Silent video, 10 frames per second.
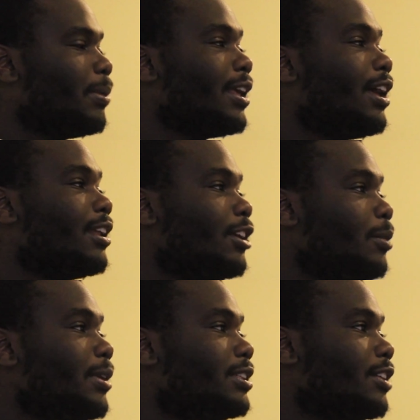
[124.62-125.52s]
a
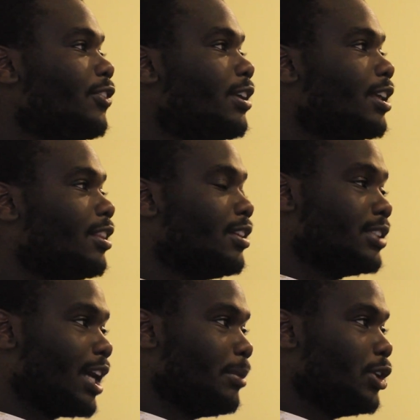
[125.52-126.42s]
little bit differently than the
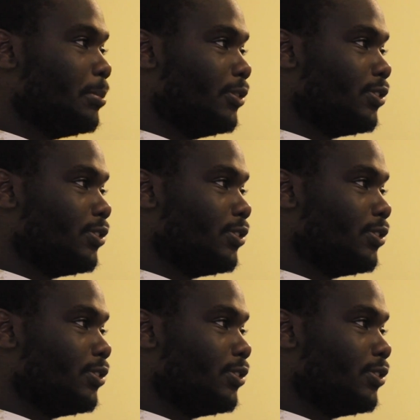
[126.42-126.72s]
time you did